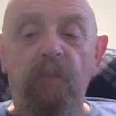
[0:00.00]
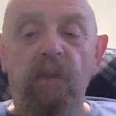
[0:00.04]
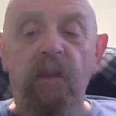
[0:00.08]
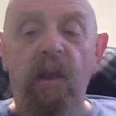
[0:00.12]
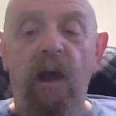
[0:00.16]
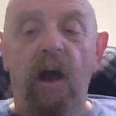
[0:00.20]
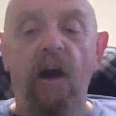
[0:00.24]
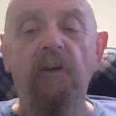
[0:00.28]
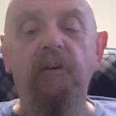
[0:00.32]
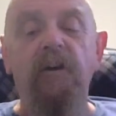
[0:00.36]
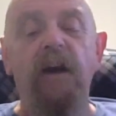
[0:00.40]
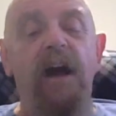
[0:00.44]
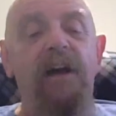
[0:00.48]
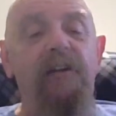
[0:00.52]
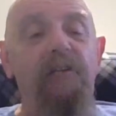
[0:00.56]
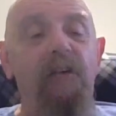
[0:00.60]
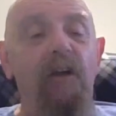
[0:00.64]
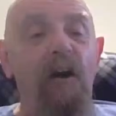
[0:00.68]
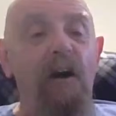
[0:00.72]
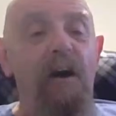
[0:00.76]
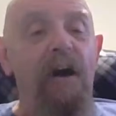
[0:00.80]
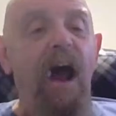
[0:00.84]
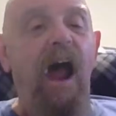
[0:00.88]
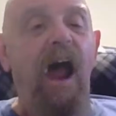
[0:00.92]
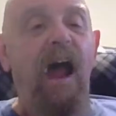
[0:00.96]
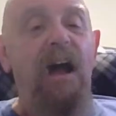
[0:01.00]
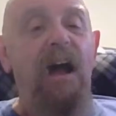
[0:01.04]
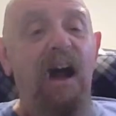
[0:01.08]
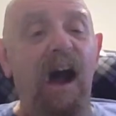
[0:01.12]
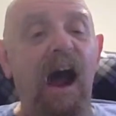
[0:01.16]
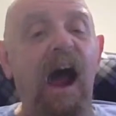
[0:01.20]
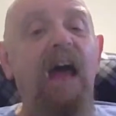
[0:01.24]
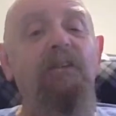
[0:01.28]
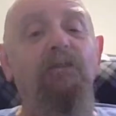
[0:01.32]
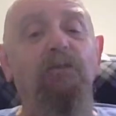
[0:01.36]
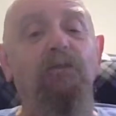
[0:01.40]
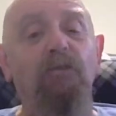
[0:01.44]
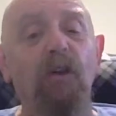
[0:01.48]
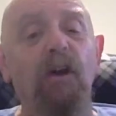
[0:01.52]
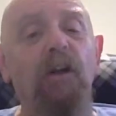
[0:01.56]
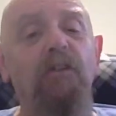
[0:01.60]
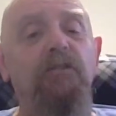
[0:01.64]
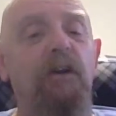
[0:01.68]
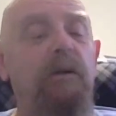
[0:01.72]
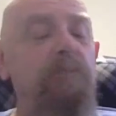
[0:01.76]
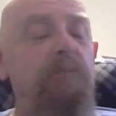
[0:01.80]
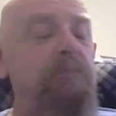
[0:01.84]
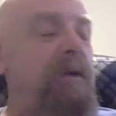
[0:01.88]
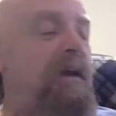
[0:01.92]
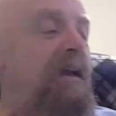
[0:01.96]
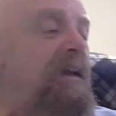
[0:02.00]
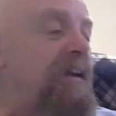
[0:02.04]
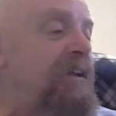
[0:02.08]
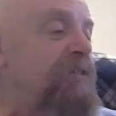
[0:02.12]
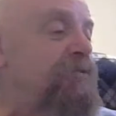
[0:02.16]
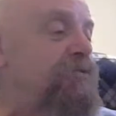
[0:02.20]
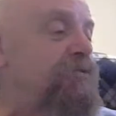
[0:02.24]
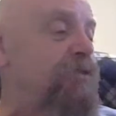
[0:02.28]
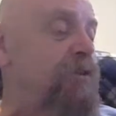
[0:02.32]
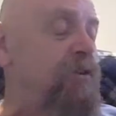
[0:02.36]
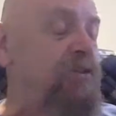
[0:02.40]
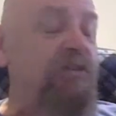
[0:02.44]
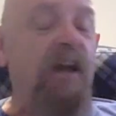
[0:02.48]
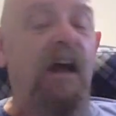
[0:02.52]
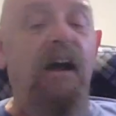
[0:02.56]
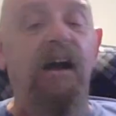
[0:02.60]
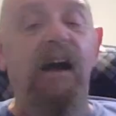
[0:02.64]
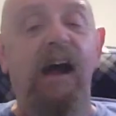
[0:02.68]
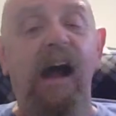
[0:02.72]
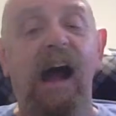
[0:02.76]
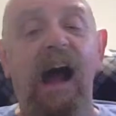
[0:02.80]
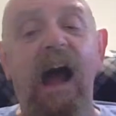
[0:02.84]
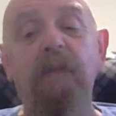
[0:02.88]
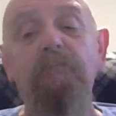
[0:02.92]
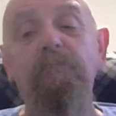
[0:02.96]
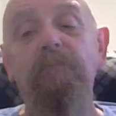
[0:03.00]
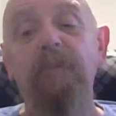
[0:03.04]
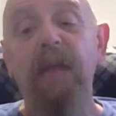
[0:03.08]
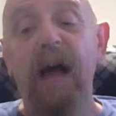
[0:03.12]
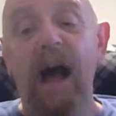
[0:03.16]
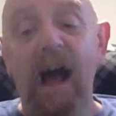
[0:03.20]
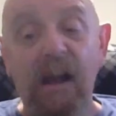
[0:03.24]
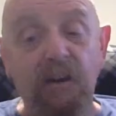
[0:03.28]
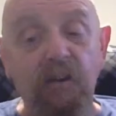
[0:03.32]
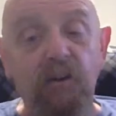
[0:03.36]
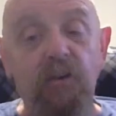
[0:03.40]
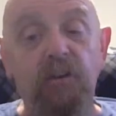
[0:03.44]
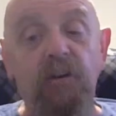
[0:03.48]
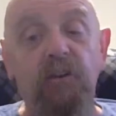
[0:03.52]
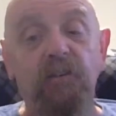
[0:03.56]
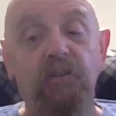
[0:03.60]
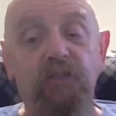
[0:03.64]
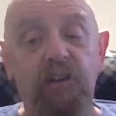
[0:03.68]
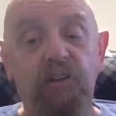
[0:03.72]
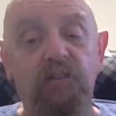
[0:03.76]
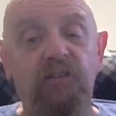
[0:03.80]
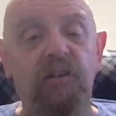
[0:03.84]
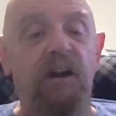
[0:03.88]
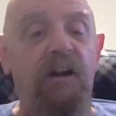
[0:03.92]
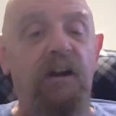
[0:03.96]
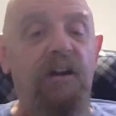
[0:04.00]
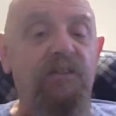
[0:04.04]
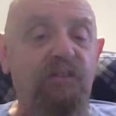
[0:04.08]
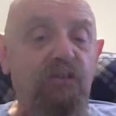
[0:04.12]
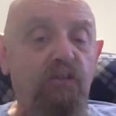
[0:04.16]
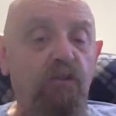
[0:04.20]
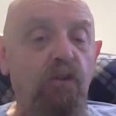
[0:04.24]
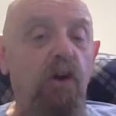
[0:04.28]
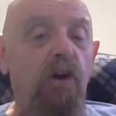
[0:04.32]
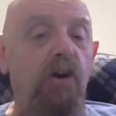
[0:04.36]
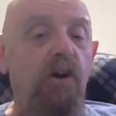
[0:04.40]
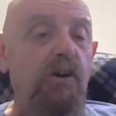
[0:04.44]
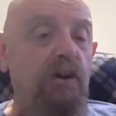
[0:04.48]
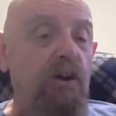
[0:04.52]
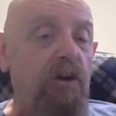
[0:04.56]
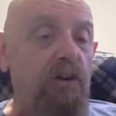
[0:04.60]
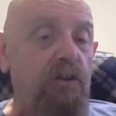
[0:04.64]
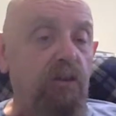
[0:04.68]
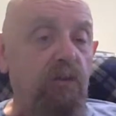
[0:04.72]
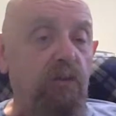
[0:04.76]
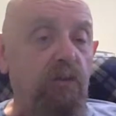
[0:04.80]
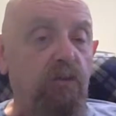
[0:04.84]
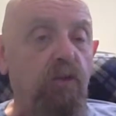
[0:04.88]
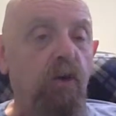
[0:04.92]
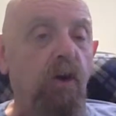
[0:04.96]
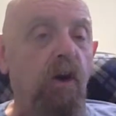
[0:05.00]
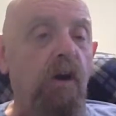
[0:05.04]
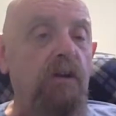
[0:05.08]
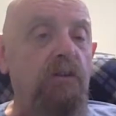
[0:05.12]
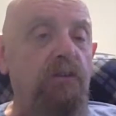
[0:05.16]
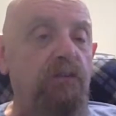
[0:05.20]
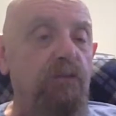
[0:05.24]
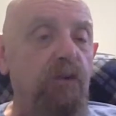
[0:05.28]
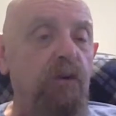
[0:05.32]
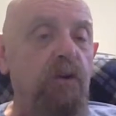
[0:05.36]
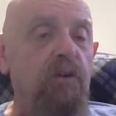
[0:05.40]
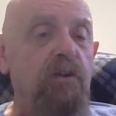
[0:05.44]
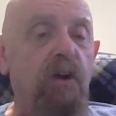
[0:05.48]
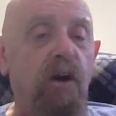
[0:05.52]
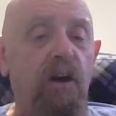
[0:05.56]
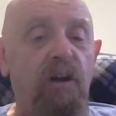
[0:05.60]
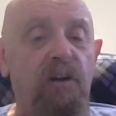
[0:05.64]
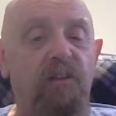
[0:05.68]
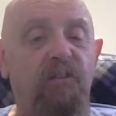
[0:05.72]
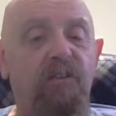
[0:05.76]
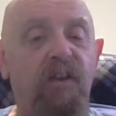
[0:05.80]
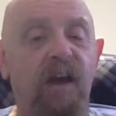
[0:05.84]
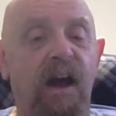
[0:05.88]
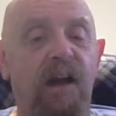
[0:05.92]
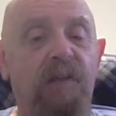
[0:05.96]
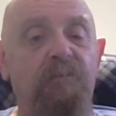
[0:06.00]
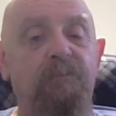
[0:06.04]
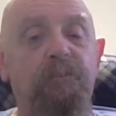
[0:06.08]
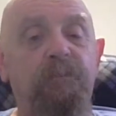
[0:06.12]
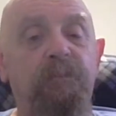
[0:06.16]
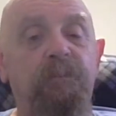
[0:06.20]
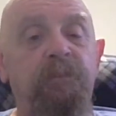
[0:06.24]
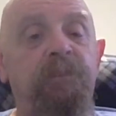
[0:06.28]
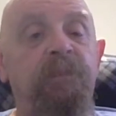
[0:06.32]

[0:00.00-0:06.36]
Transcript: Okay, Laura, I thought there'd be an interest. I'm not going to sit there and talk through it all the time.